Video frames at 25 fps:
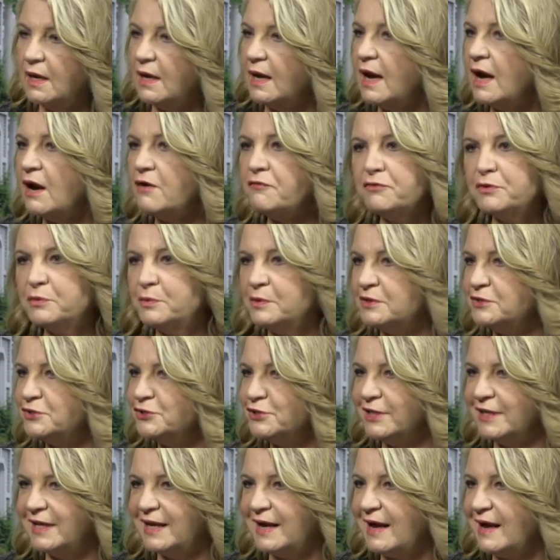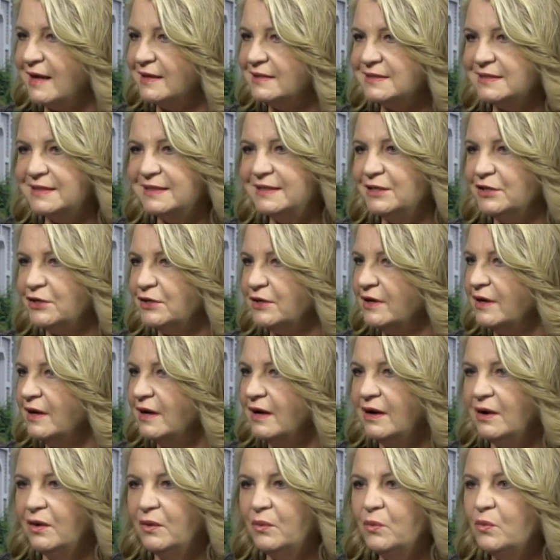Everyone should get out to hear
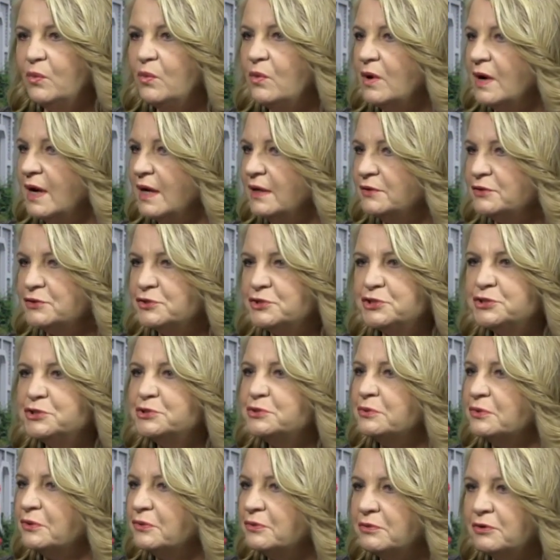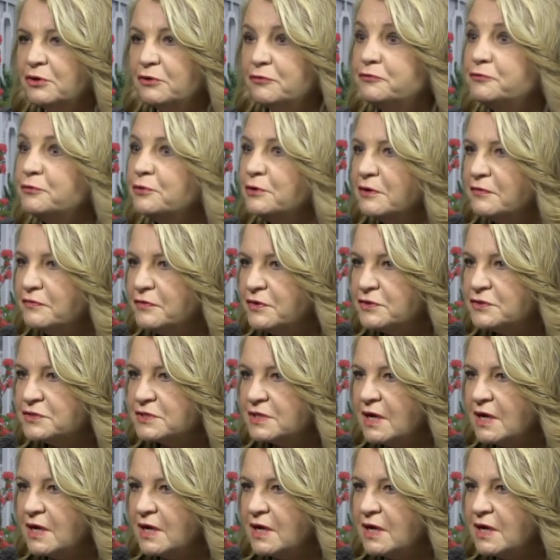one or two or three or four of those